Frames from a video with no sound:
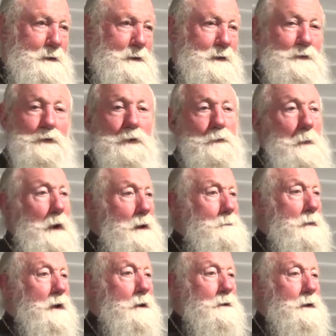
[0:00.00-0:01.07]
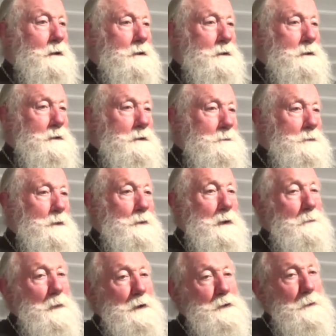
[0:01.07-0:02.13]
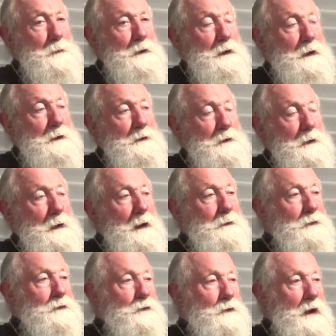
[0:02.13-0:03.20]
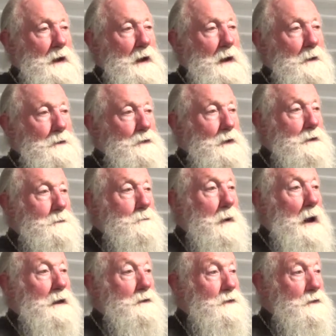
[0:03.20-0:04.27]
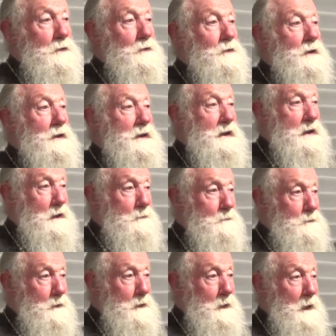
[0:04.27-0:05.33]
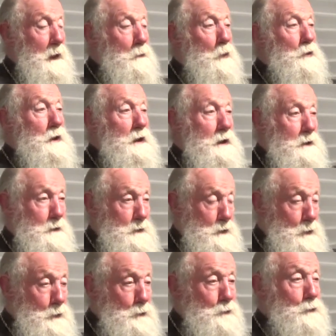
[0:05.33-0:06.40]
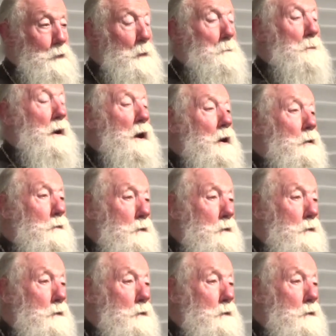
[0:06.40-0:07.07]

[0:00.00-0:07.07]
It's too mind-blowing. But then when you begin to understand how St. Paisios lived and what he could do through the power